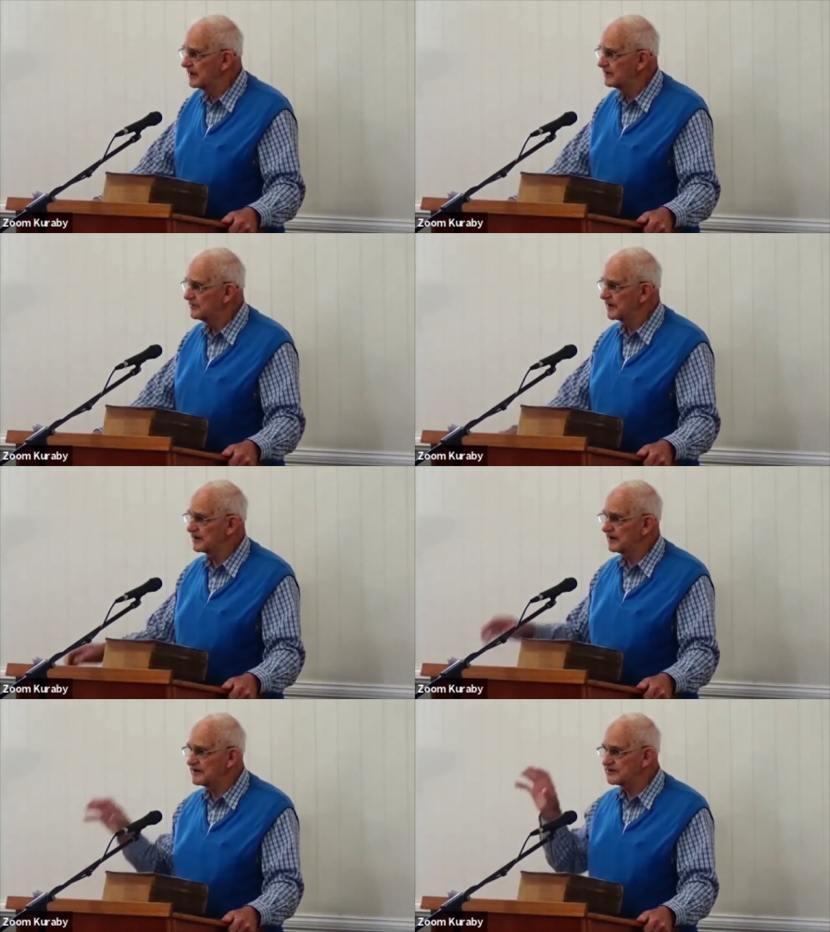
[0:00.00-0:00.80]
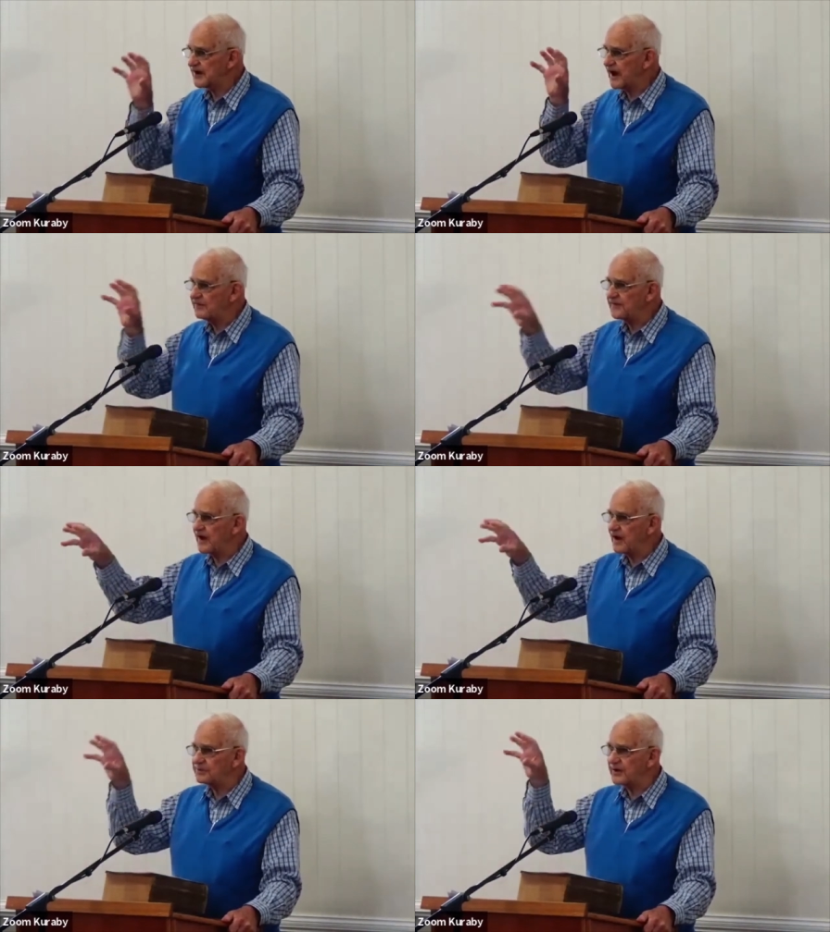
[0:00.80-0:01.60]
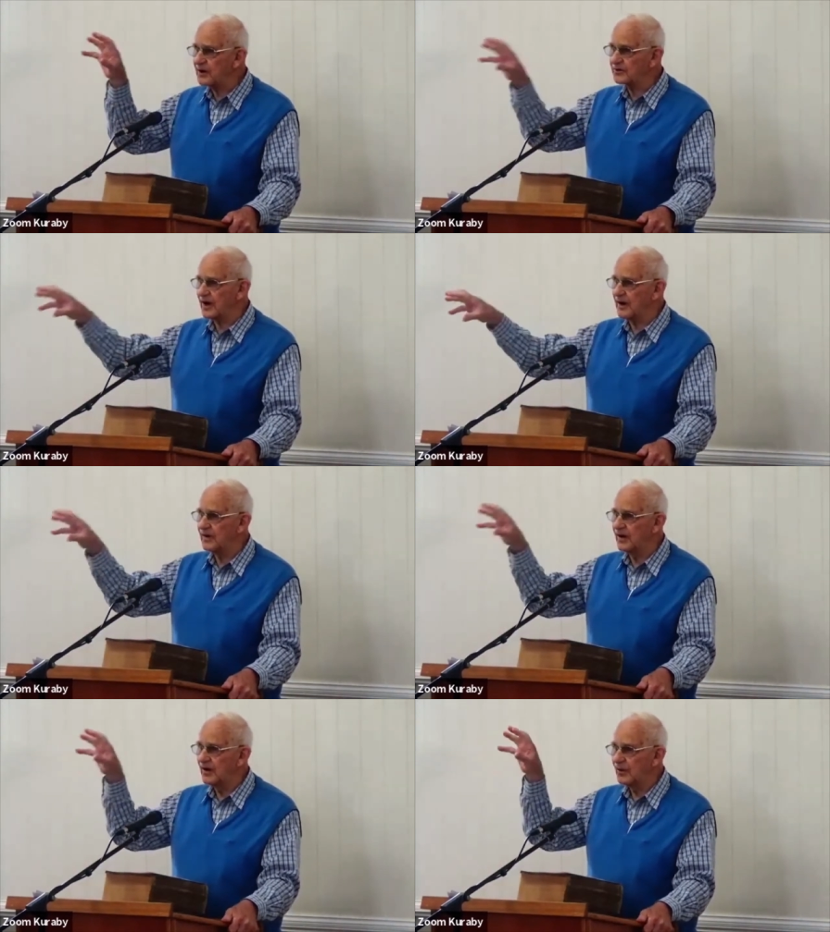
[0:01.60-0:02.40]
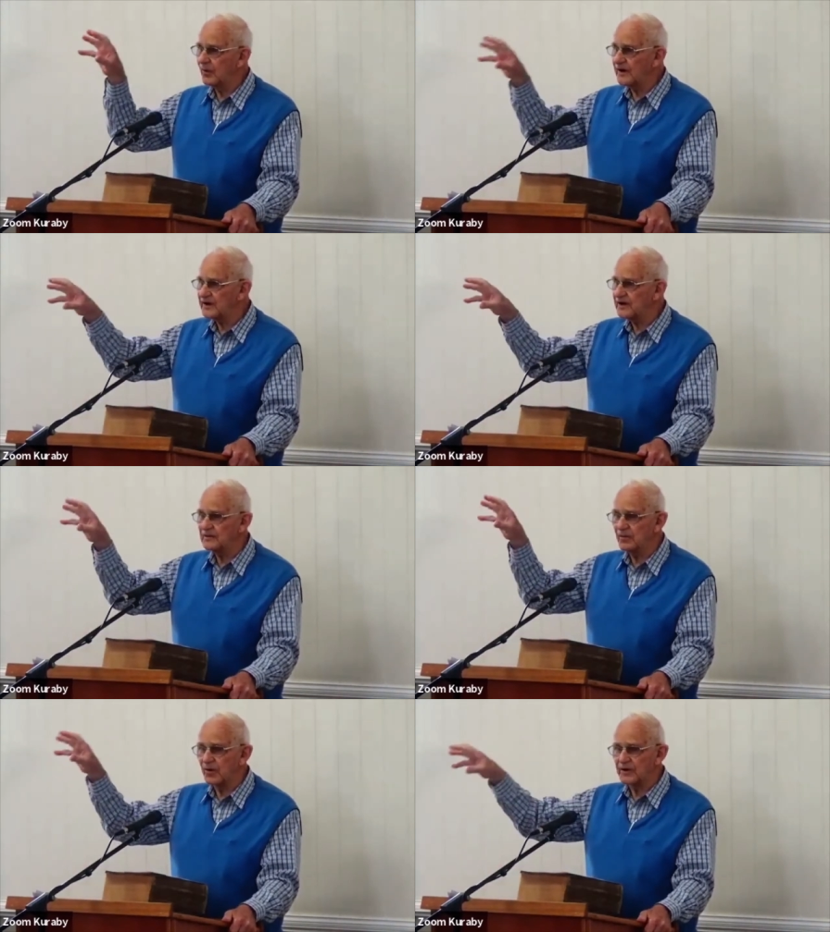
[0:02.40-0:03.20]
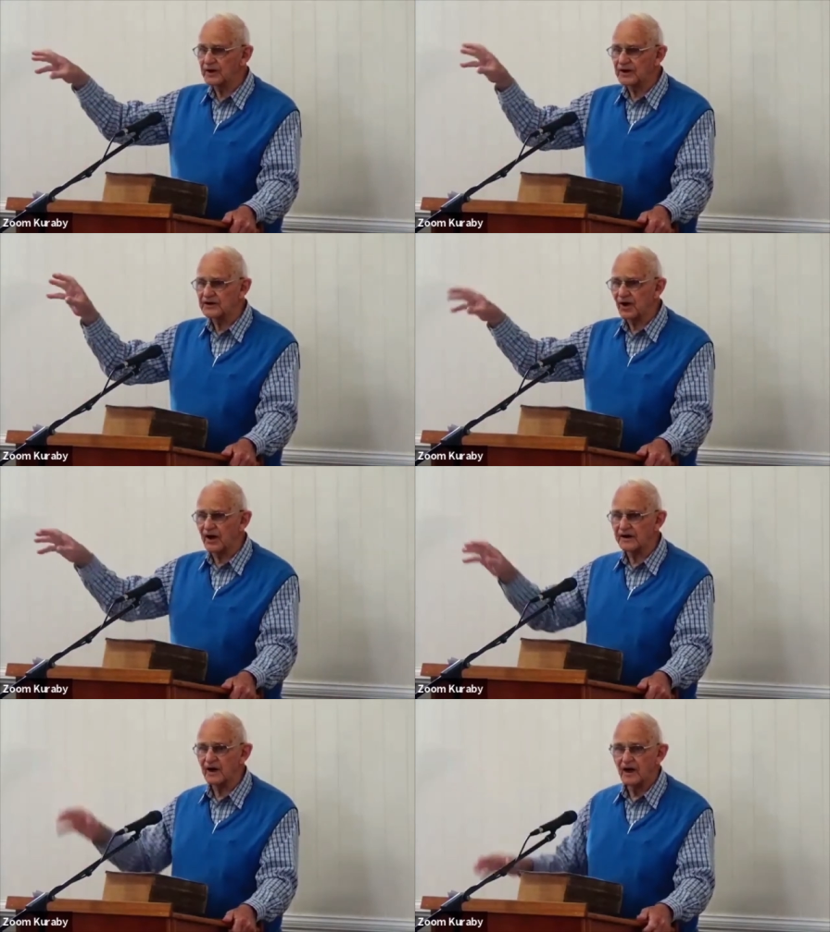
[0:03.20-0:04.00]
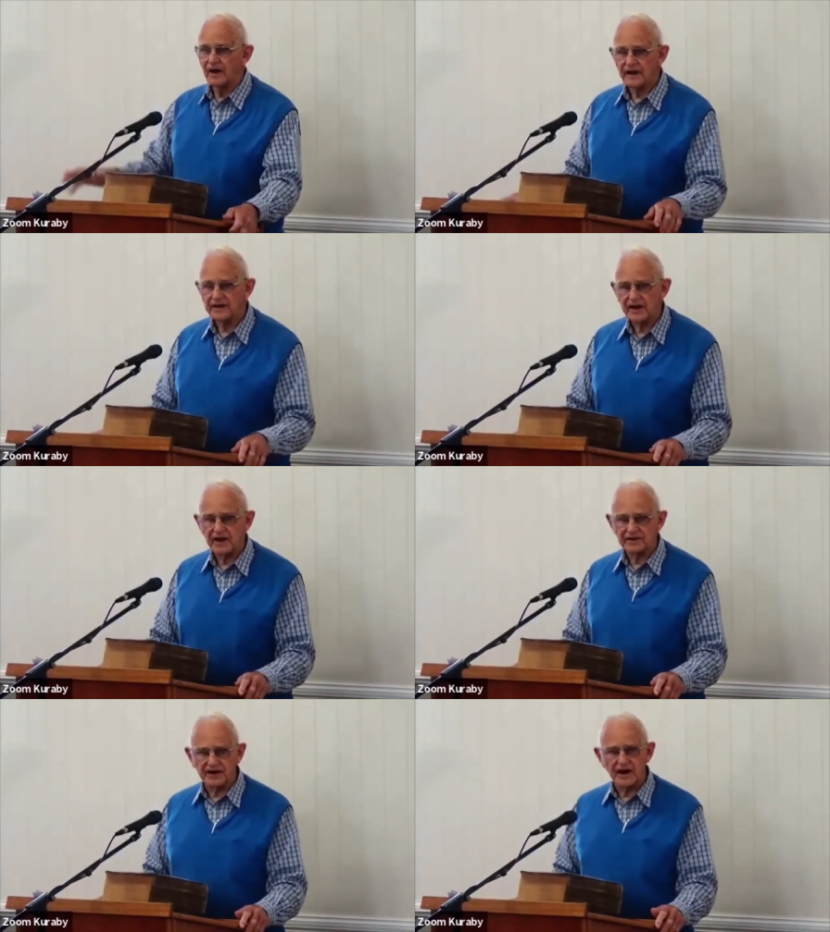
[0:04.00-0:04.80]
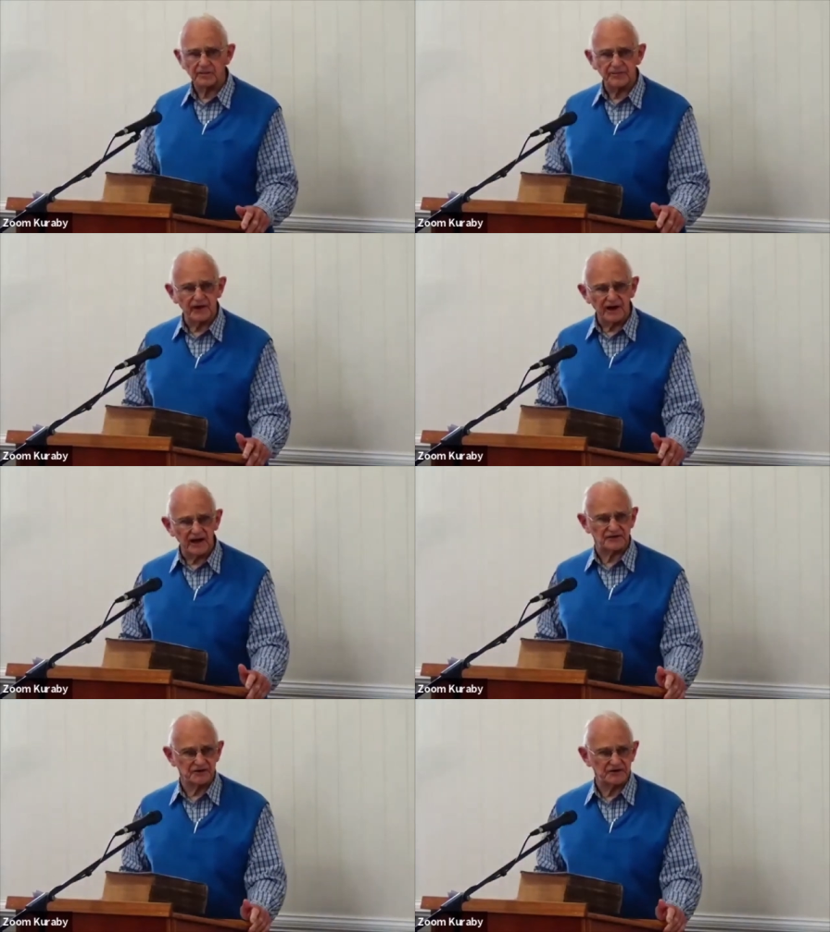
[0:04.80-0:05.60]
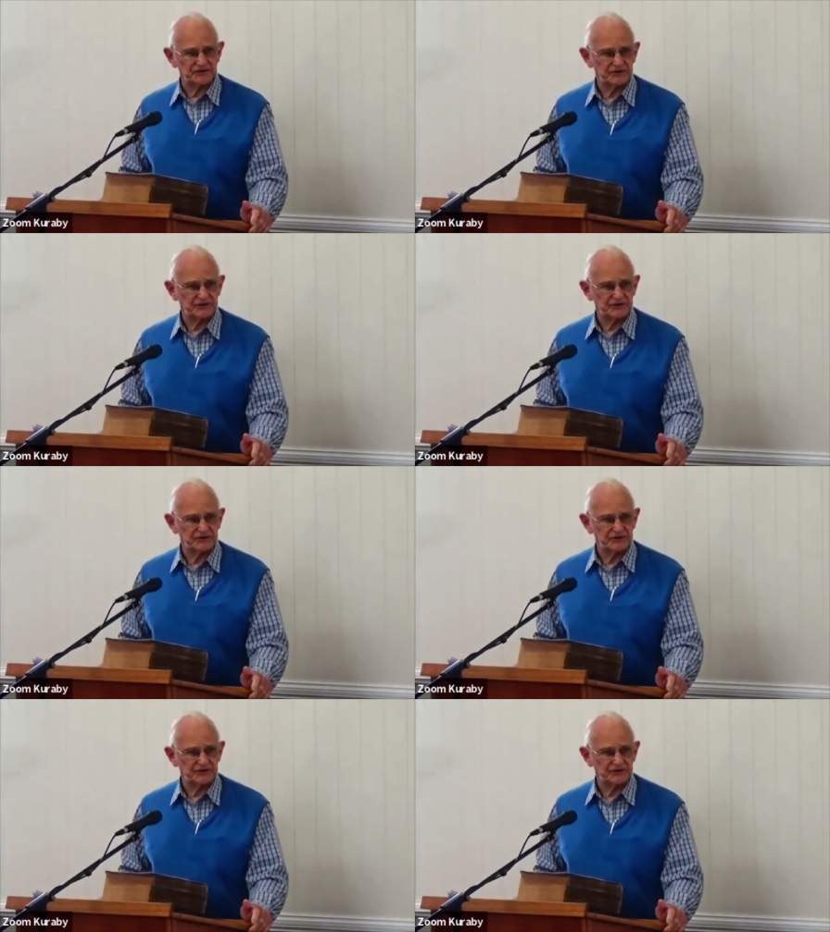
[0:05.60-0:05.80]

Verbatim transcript: But this half hour program went in morning and night. They counted up the letters